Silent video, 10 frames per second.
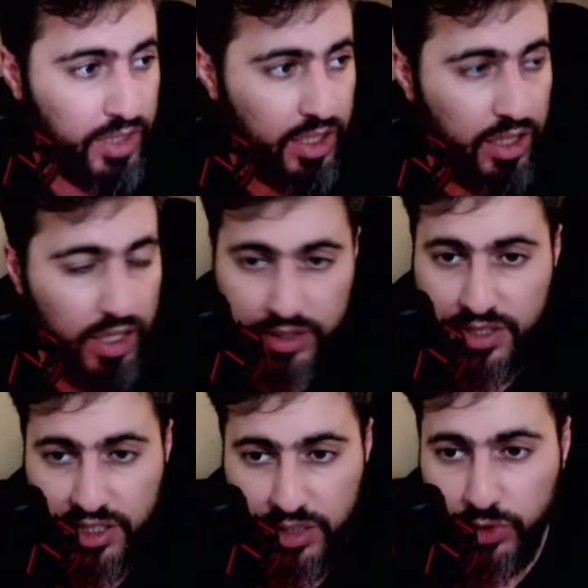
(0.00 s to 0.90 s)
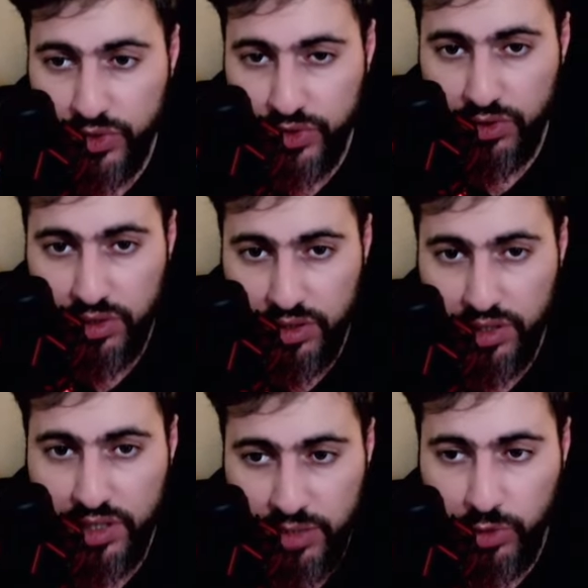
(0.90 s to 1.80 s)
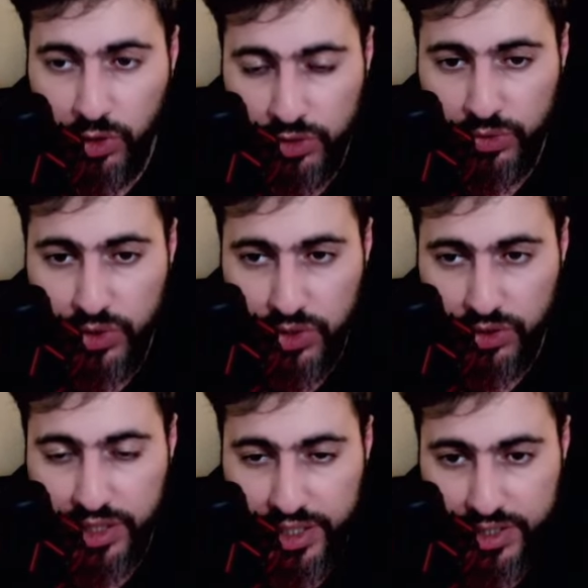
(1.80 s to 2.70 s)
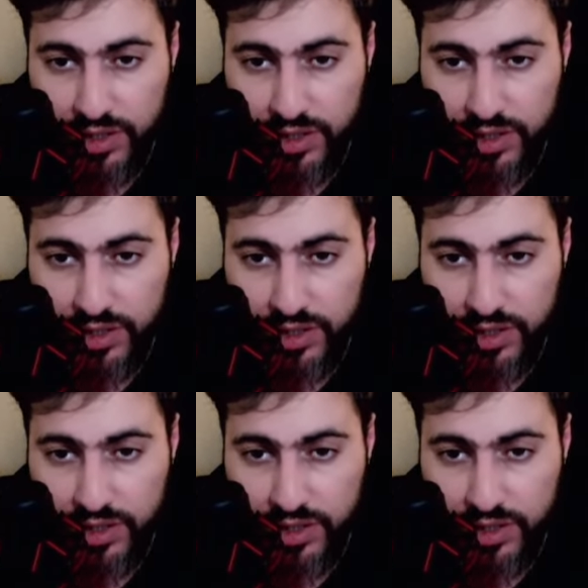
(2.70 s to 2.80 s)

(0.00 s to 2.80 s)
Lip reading: this team ought to lose to Cress.